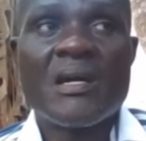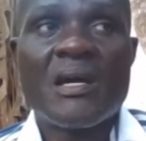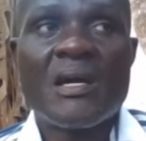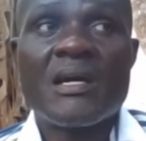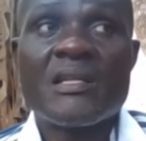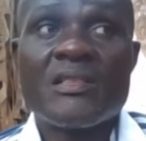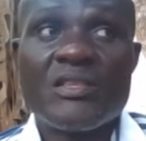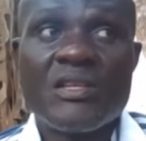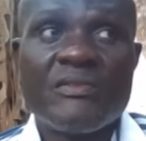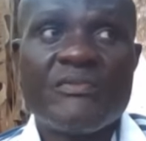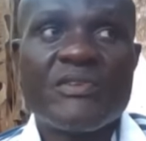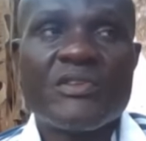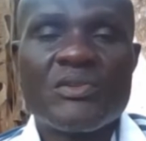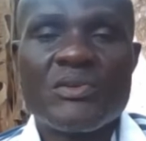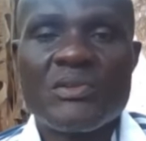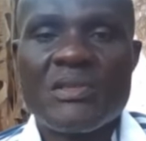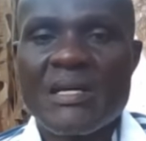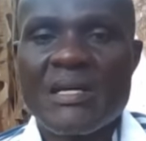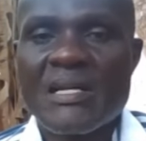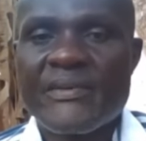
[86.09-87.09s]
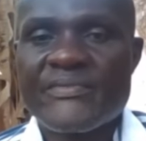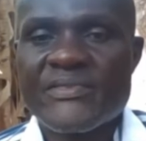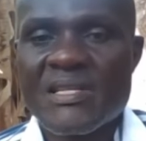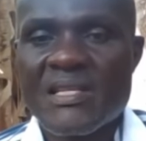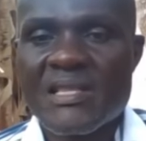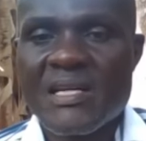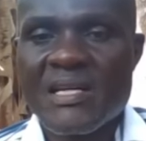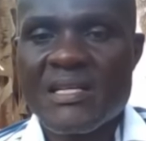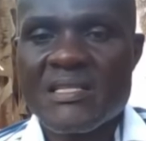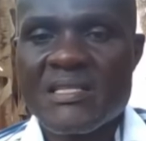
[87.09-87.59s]
Even though that
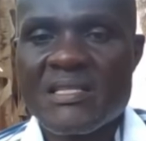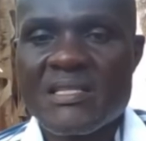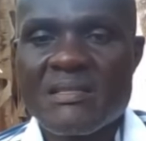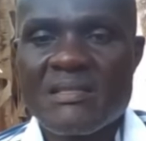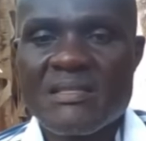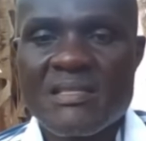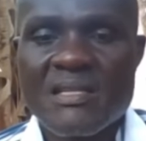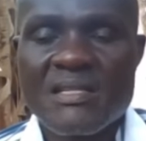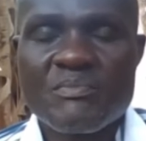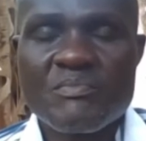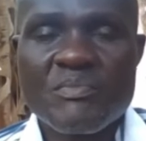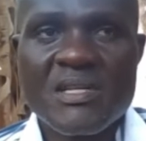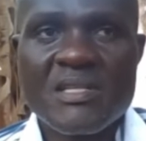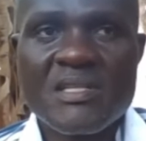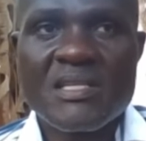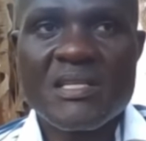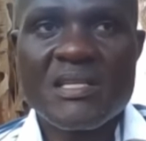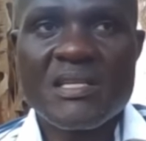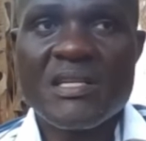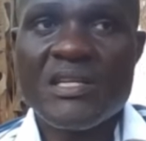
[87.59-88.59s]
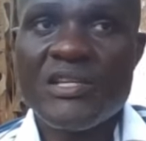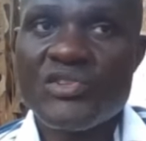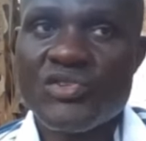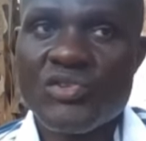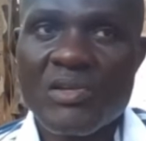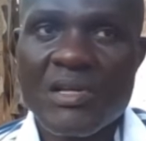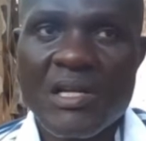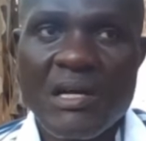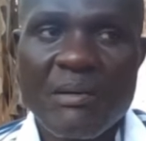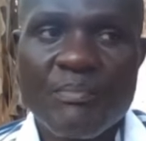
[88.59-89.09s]
after that statement he
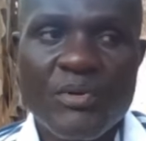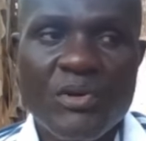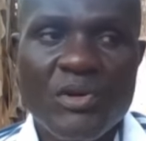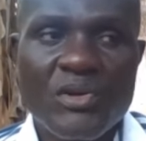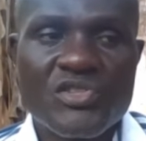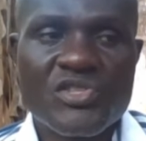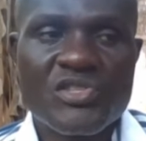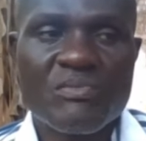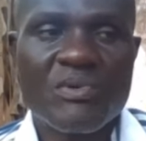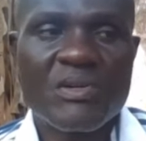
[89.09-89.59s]
issued an apology,